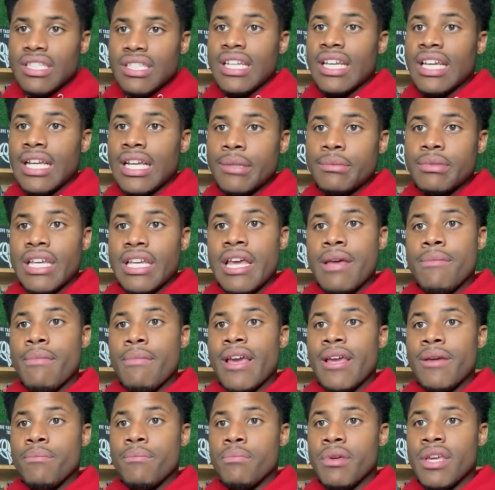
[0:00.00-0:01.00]
teams, it
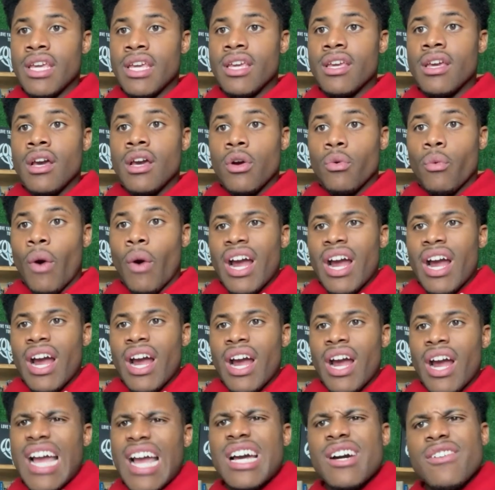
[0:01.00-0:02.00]
may be right a
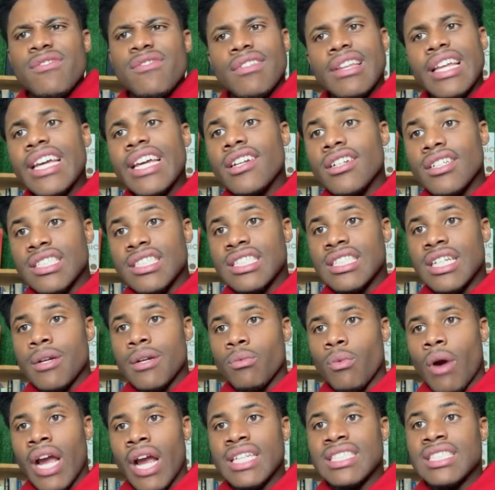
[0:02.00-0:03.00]
lack of leadership,
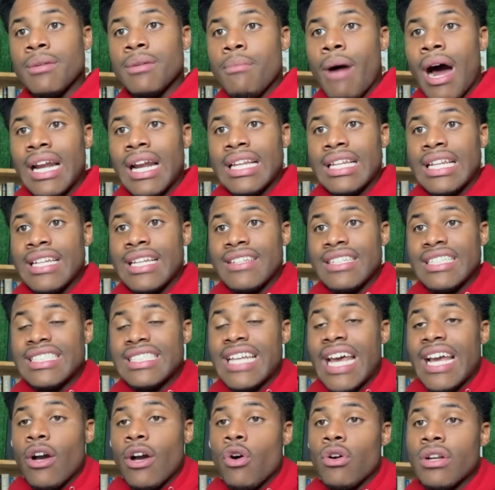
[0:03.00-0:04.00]
right? Somebody needing to
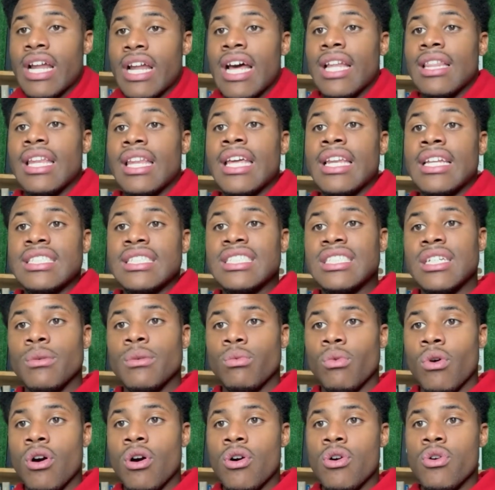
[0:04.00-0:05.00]
take on that leadership
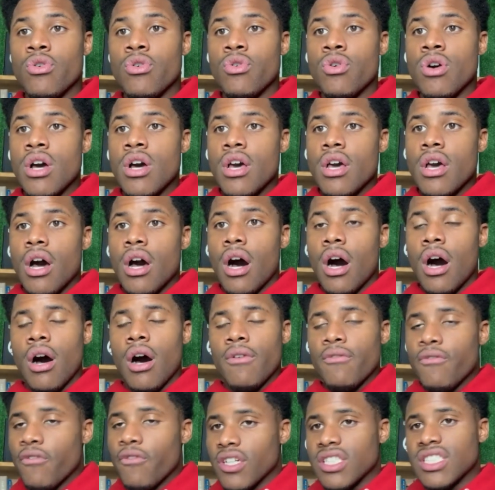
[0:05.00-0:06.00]
role.
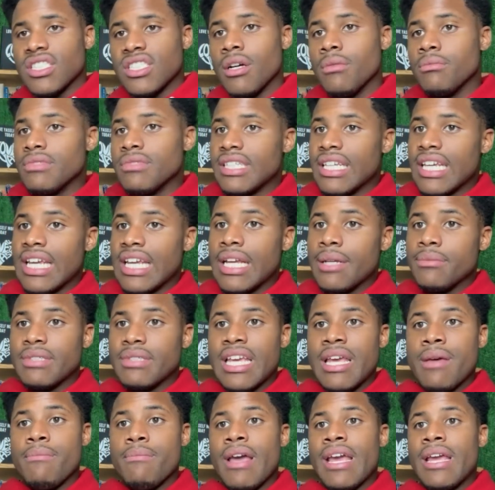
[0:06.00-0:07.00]
For some teams,
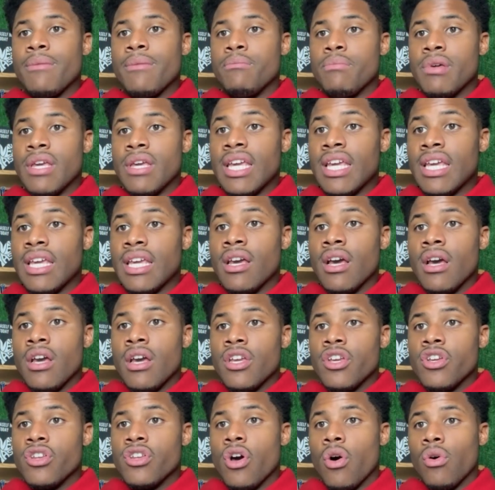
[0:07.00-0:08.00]
it may be,
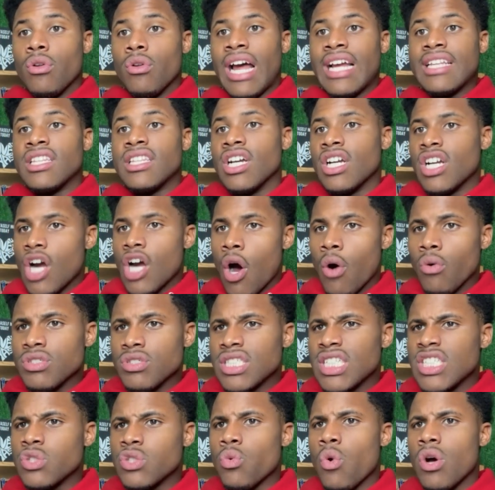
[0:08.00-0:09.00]
like the
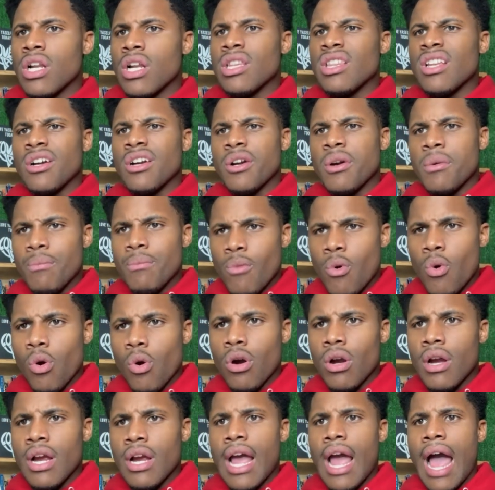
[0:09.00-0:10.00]
coaches want to learn
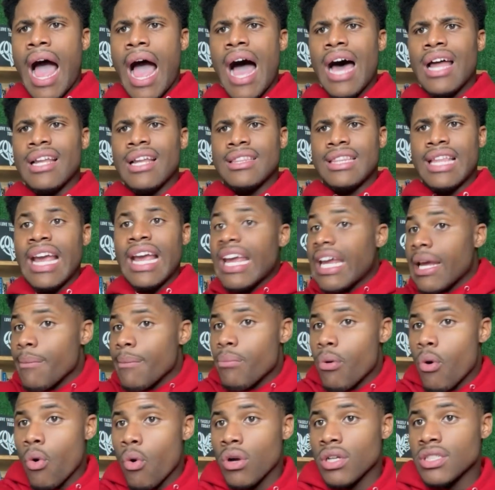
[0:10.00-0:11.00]
more how they can
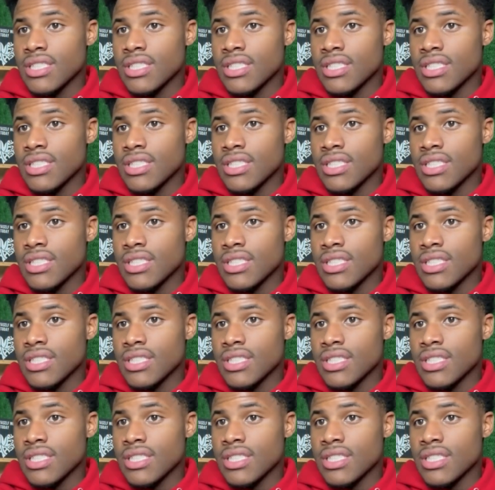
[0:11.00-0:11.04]
pour